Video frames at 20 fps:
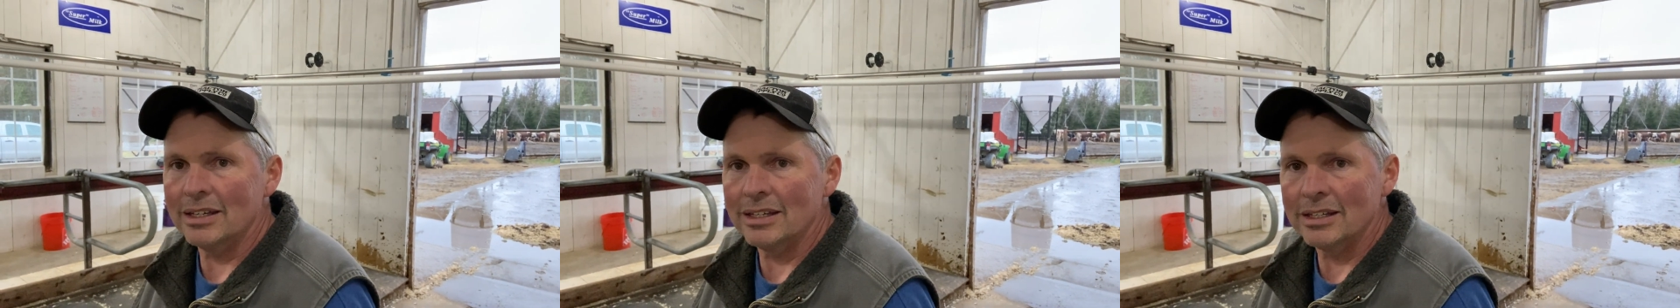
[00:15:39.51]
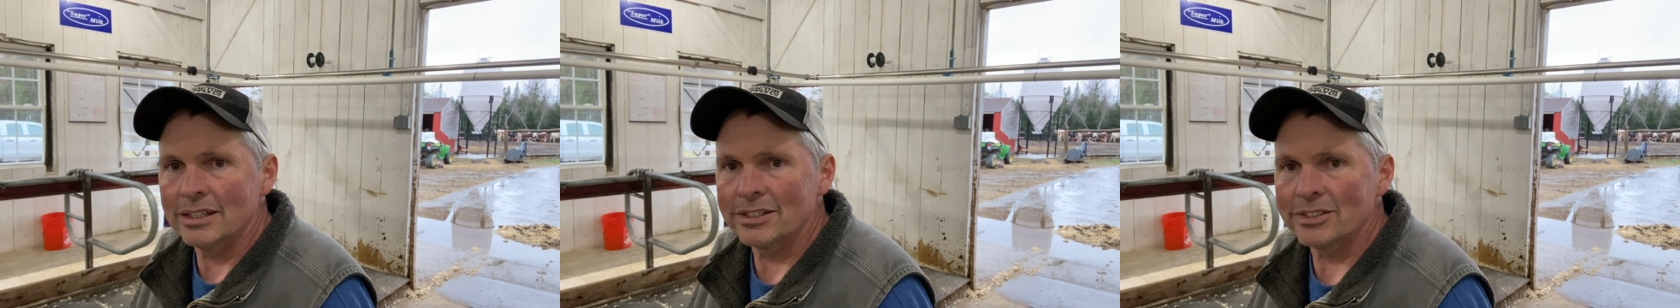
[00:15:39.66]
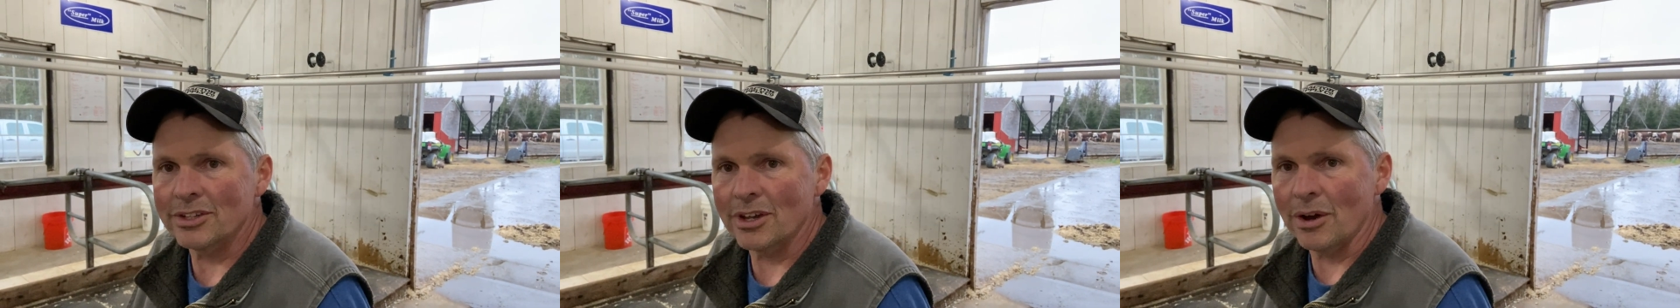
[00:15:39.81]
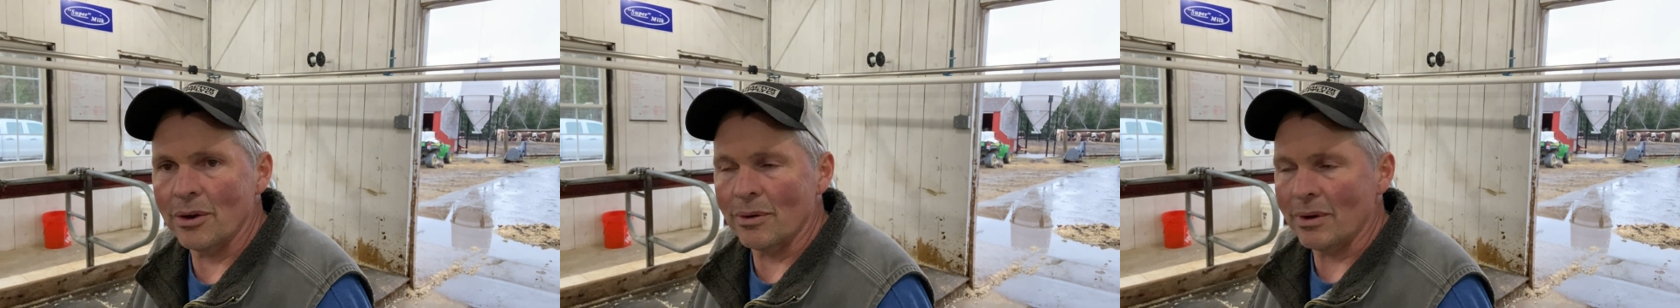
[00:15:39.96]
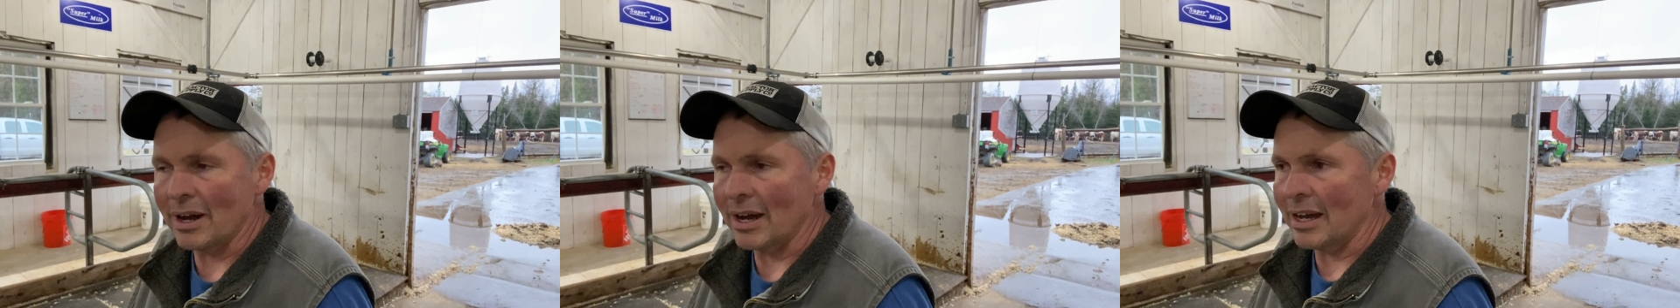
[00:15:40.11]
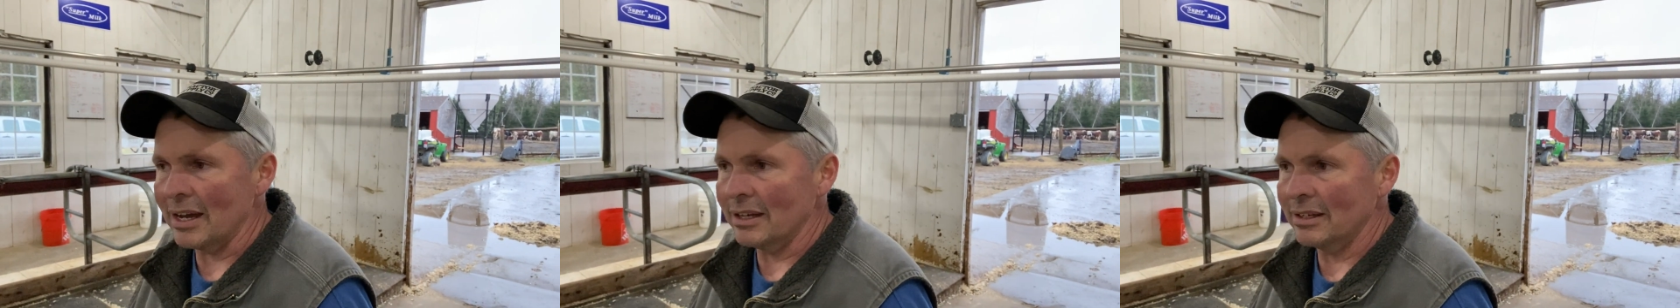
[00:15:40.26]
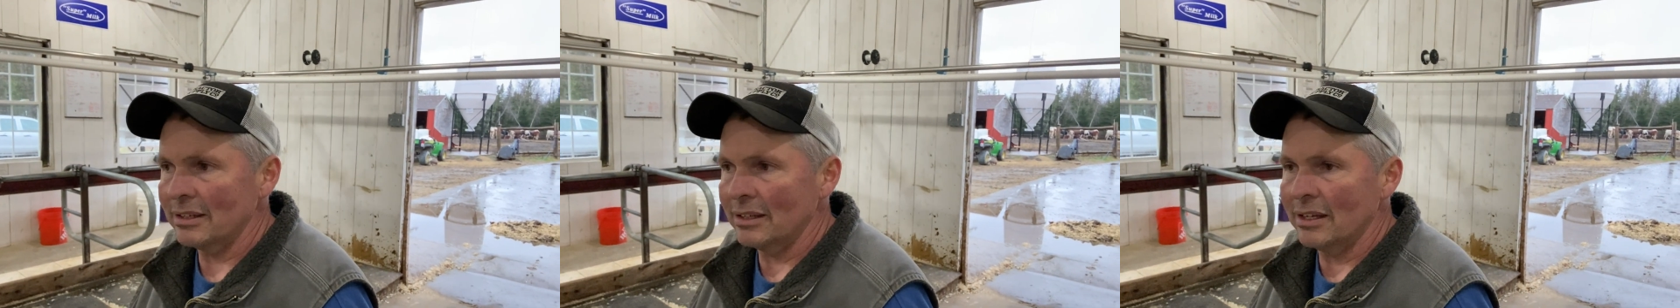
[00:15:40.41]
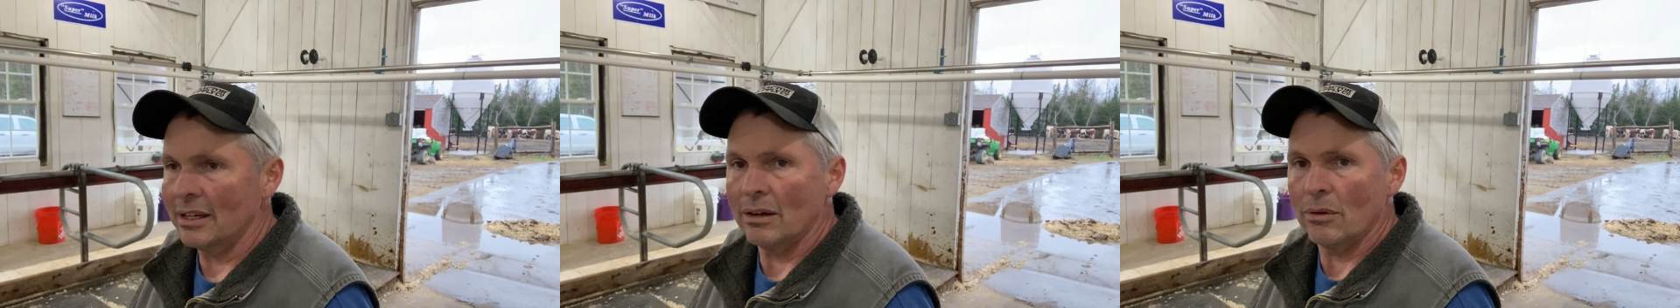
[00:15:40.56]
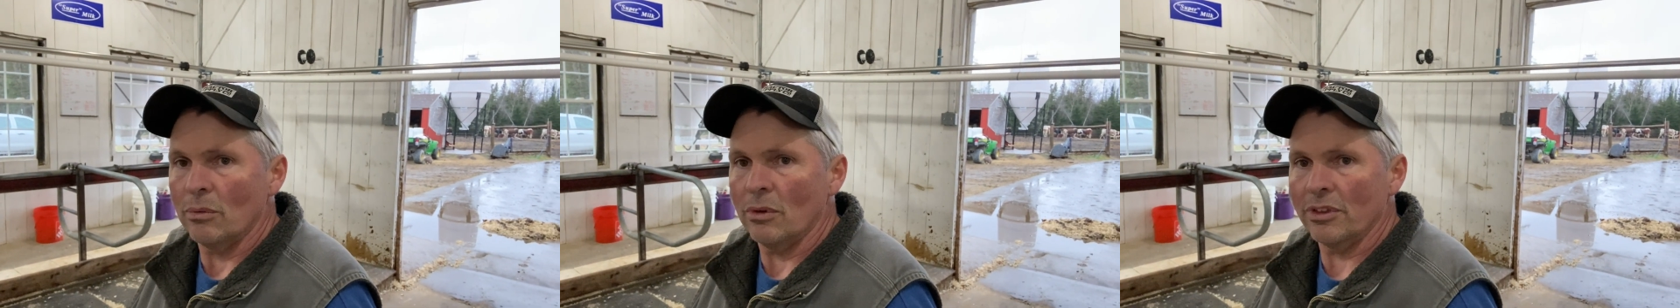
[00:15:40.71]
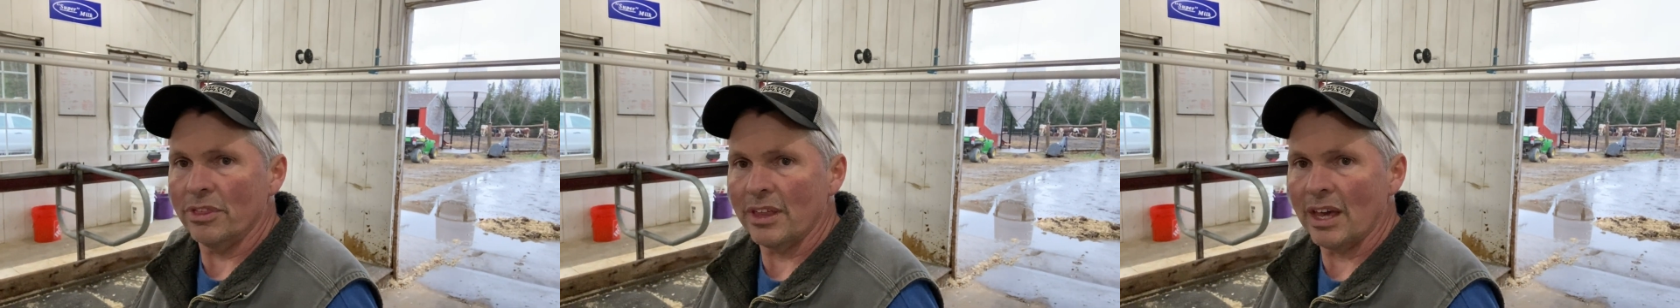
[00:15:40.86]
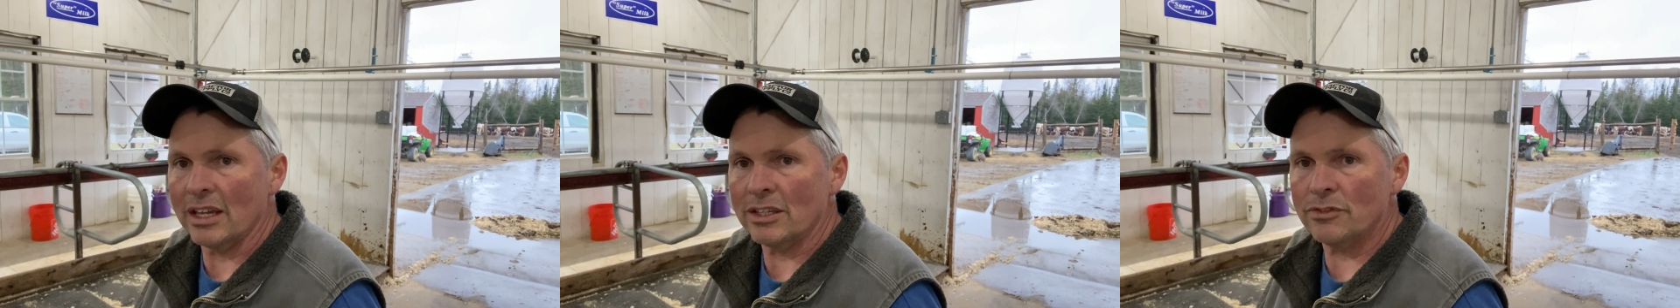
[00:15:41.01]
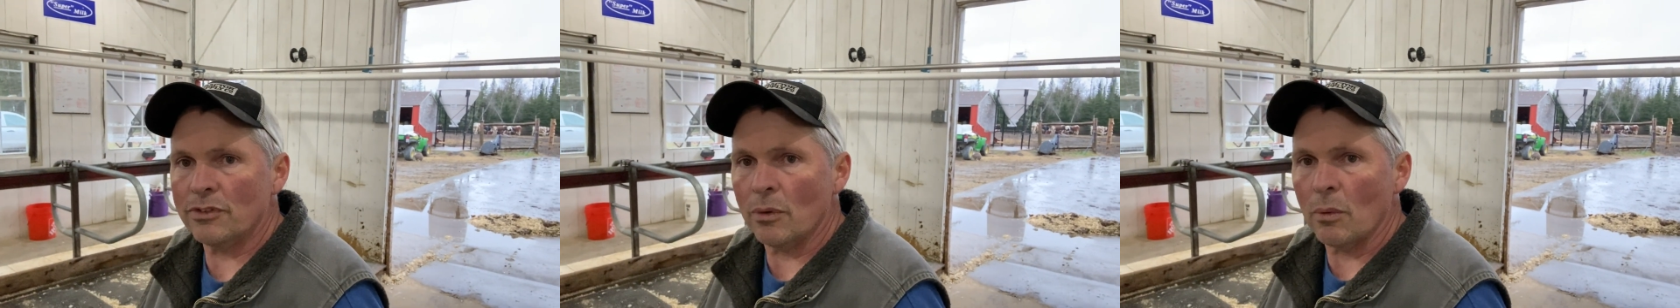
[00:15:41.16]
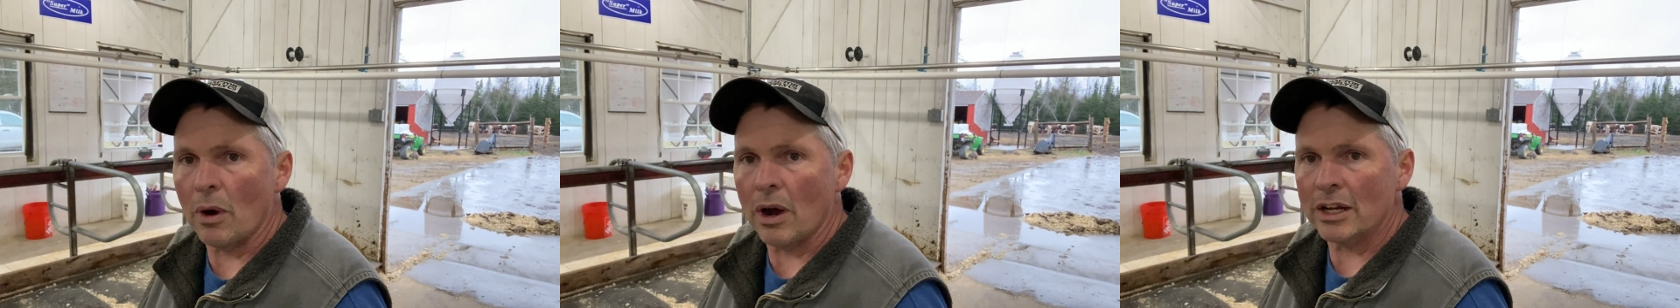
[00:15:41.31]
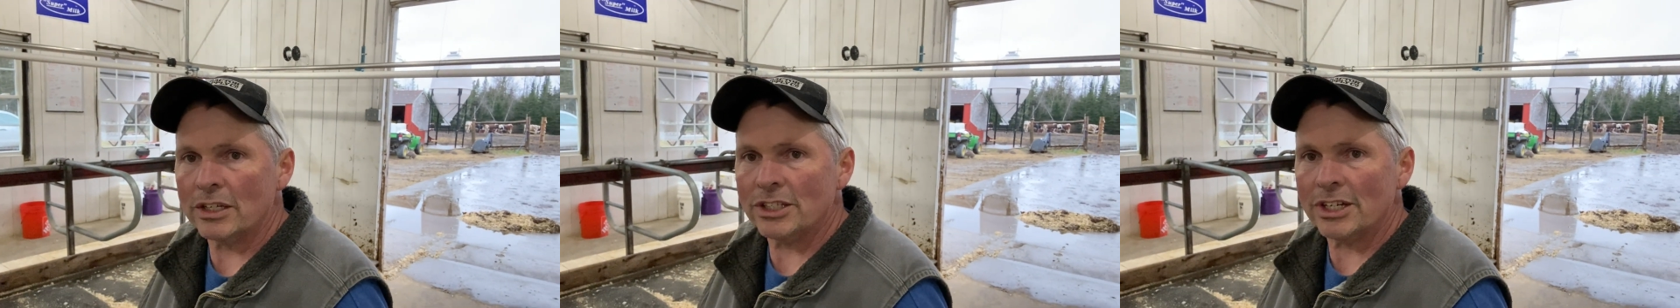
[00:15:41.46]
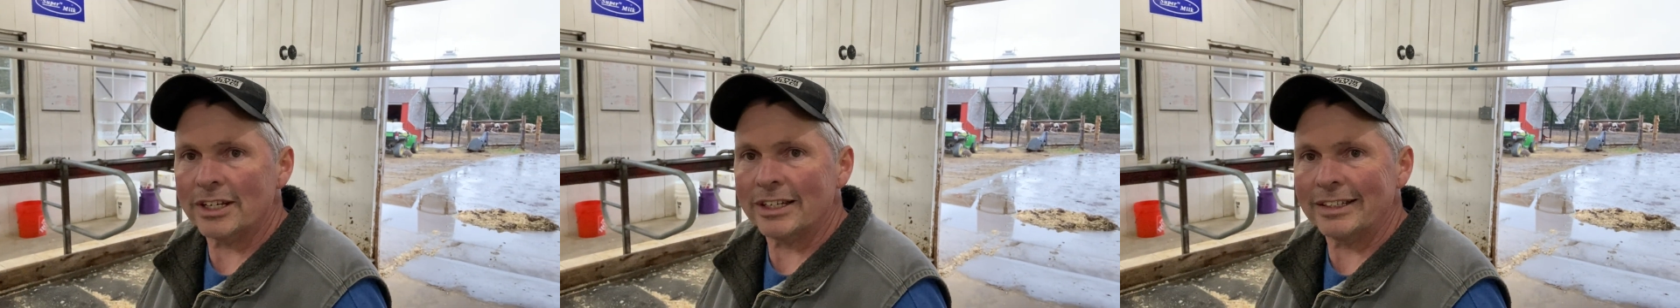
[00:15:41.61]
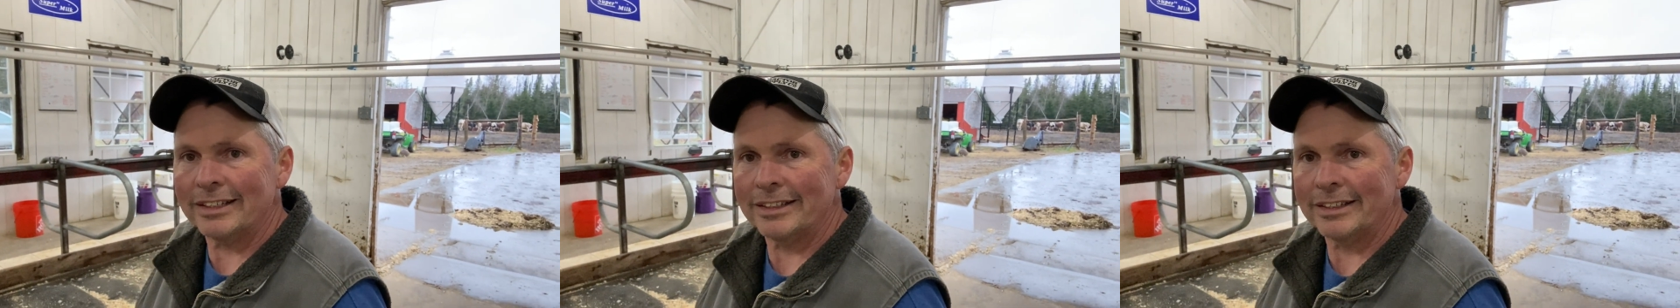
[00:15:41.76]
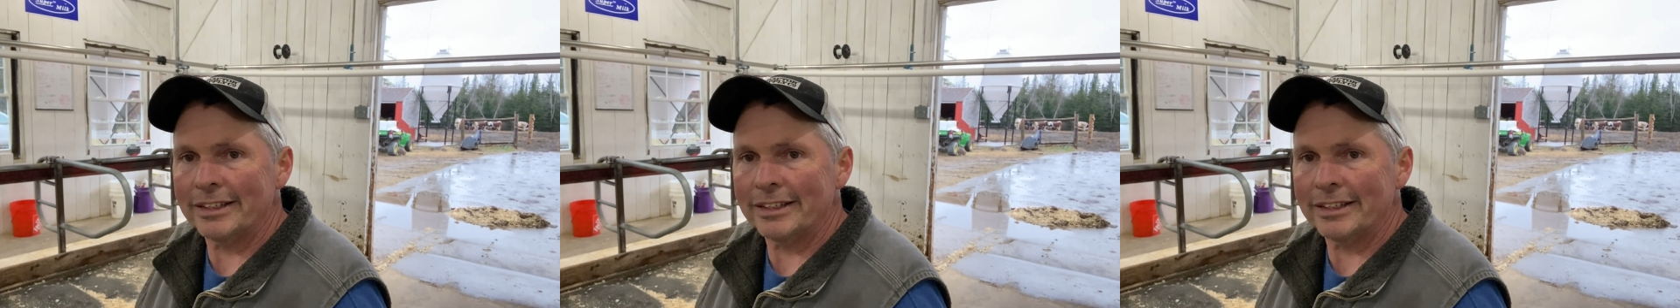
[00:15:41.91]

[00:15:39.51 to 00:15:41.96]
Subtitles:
so well, thanks for watching,